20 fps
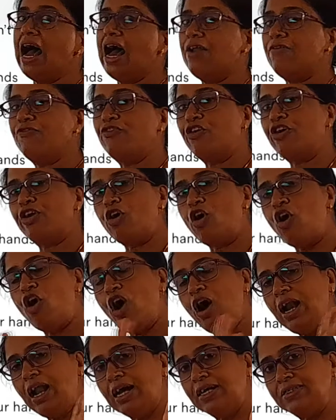and for
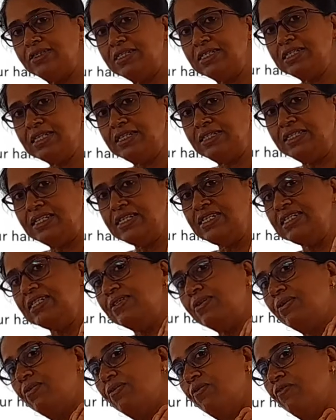all other sentence
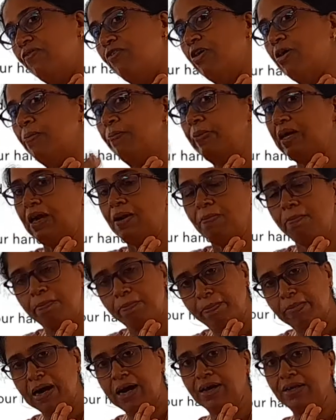verb ke
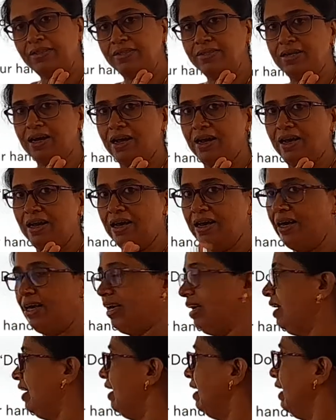baad dalna hai.
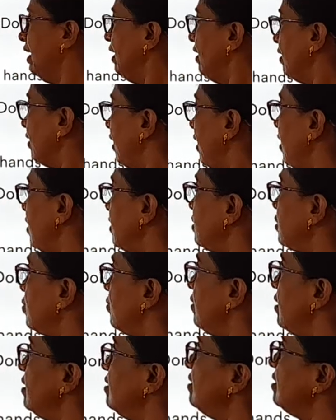Clear
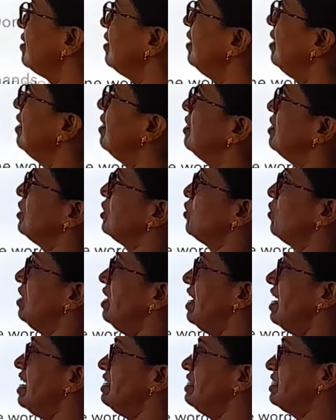students? So
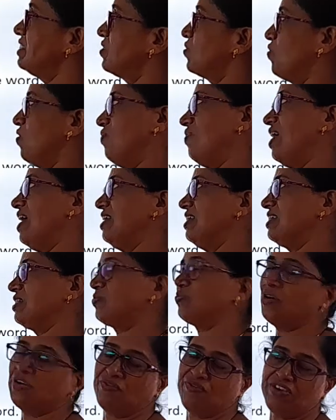let's revise
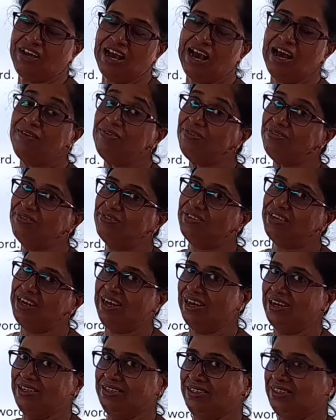what we have
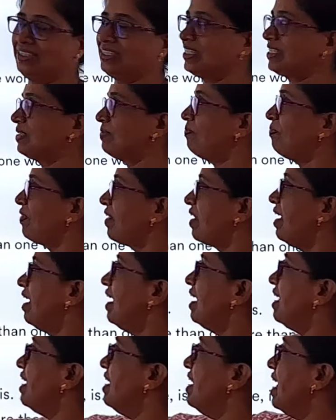learnt.
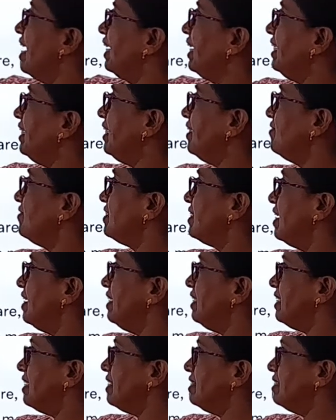Negative
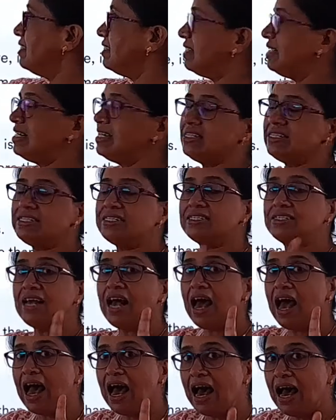sentences
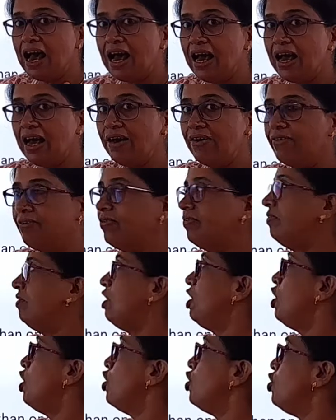have
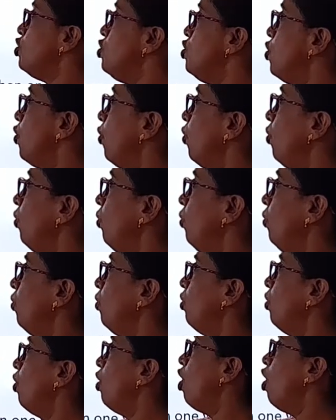
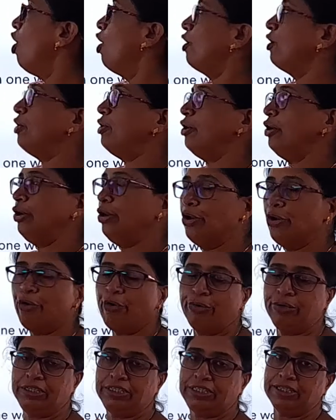no or
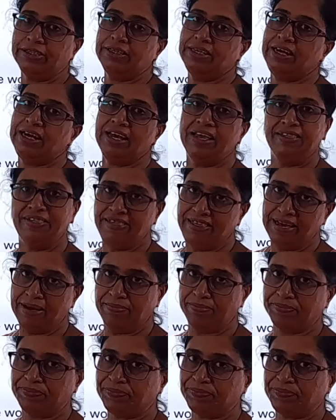not in them.